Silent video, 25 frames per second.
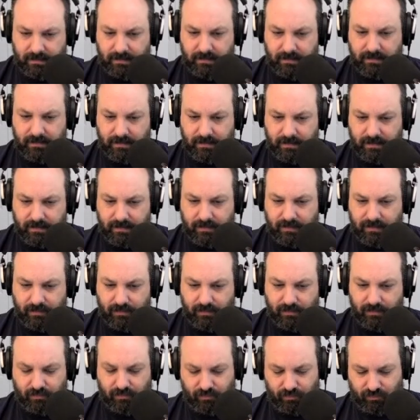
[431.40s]

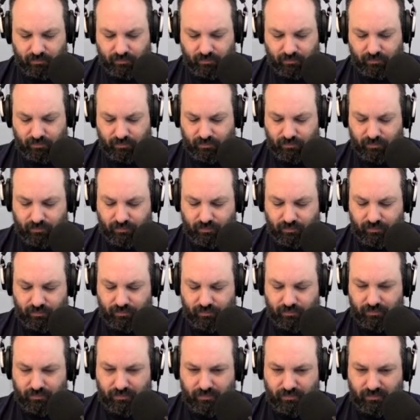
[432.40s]

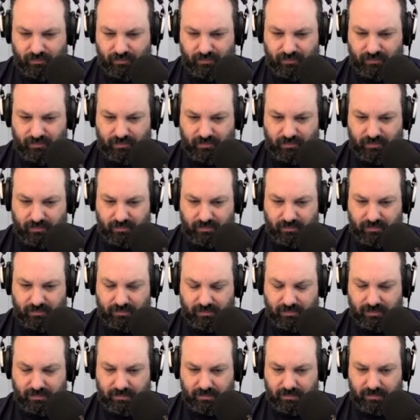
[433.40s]

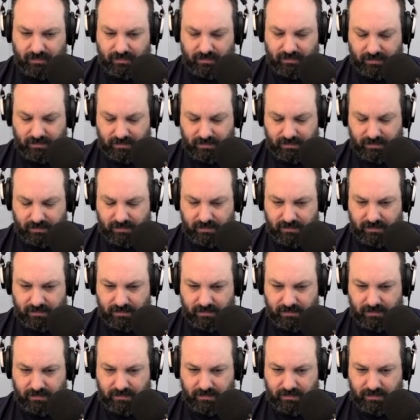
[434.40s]

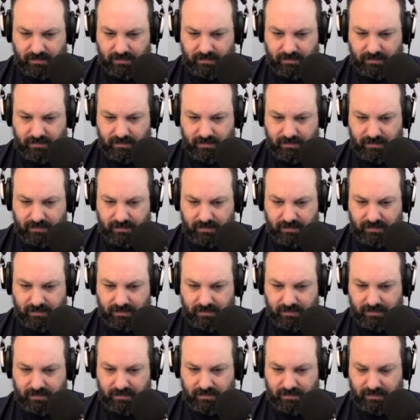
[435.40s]

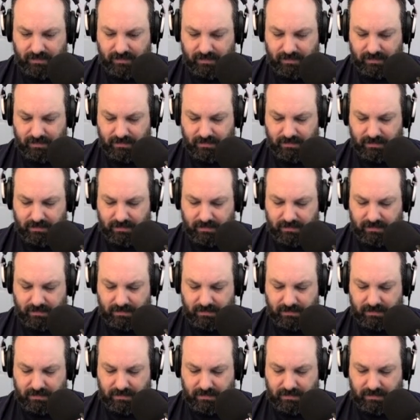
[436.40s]

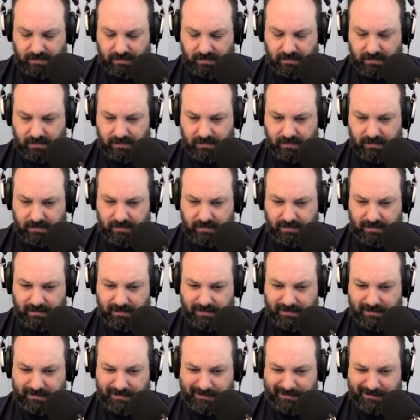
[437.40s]

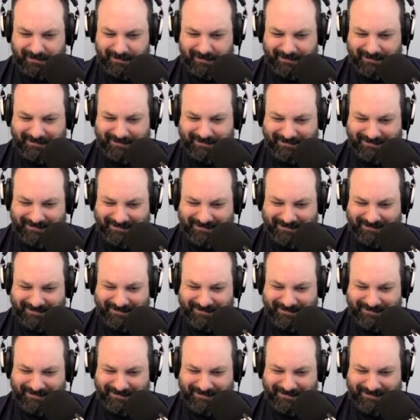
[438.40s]
(silent)